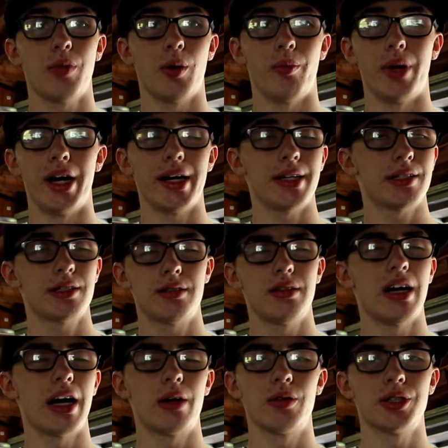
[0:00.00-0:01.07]
but mine's
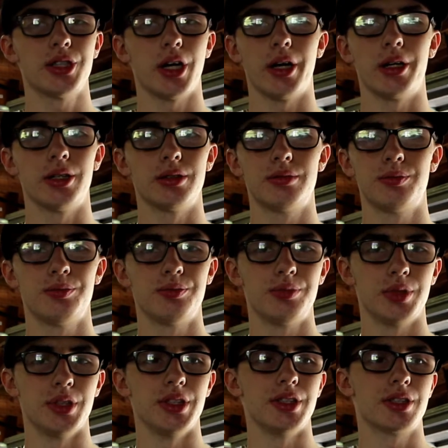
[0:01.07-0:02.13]
not a retired
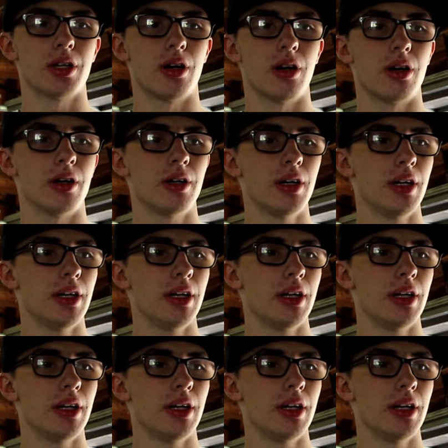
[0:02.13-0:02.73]
police car.